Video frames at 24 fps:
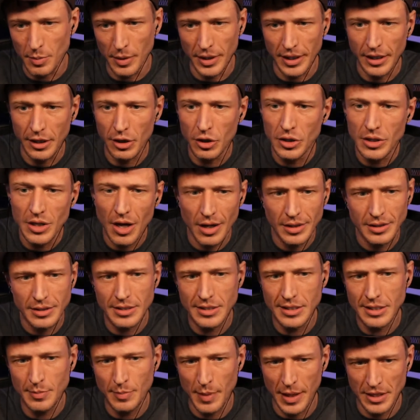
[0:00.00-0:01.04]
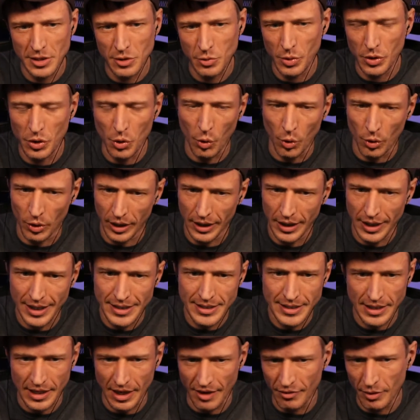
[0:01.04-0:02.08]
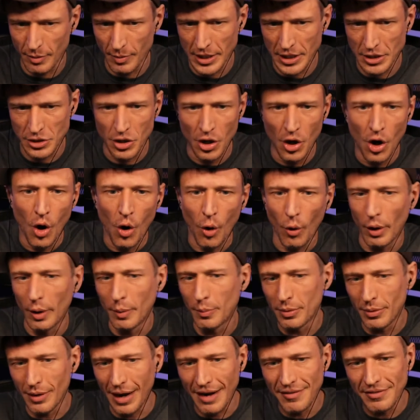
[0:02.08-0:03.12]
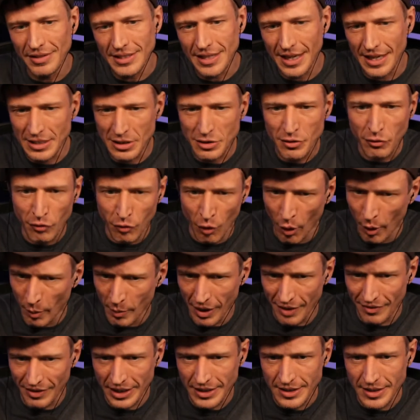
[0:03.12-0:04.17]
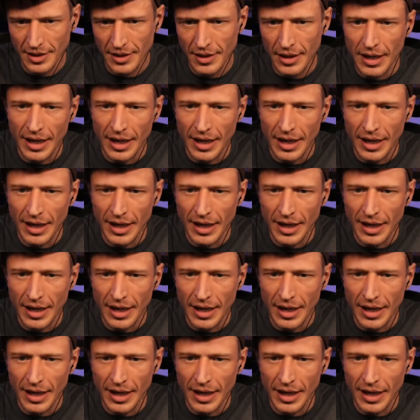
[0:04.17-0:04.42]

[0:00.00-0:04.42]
but it could not dispense with organized government or a privatized form of it.